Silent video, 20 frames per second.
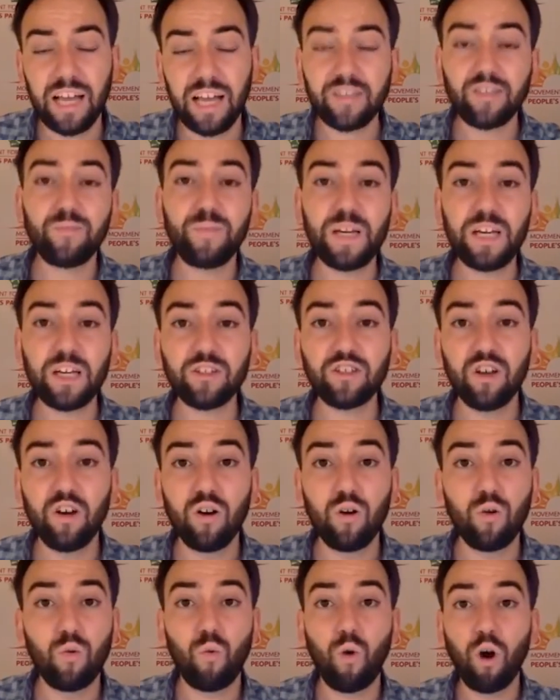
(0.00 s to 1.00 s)
It's because
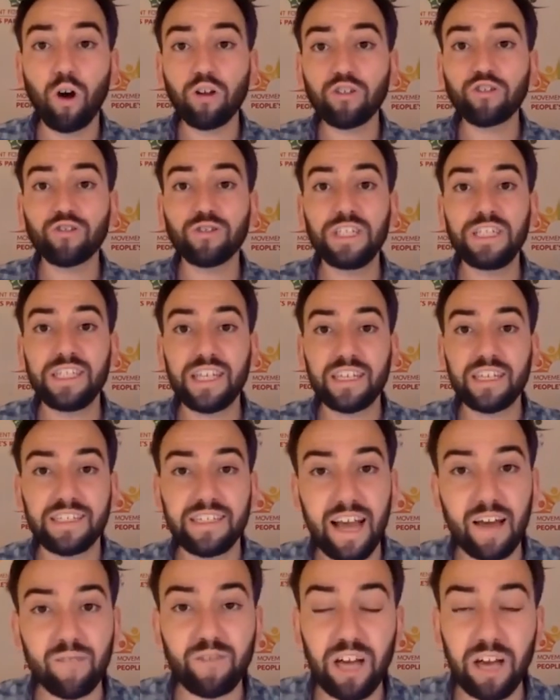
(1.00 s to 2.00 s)
Wall Street
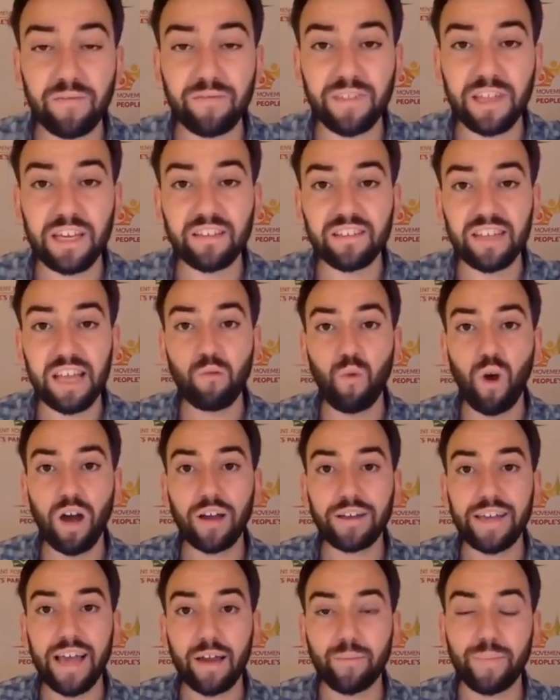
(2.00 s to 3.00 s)
doesn't have enough things they
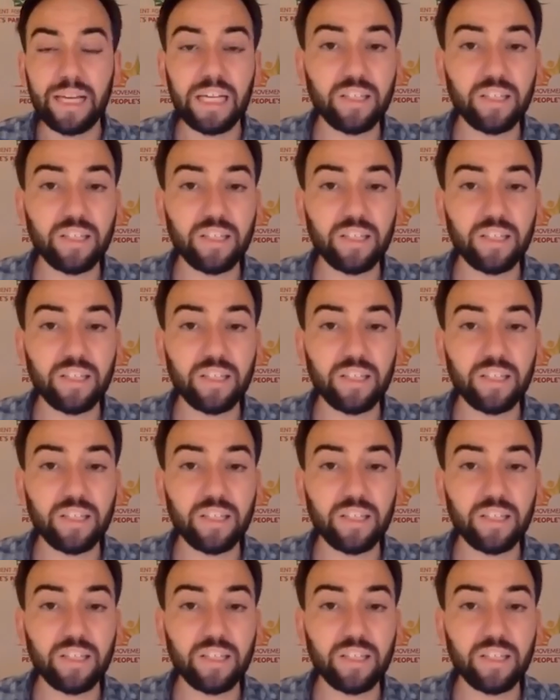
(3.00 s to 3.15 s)
want yet,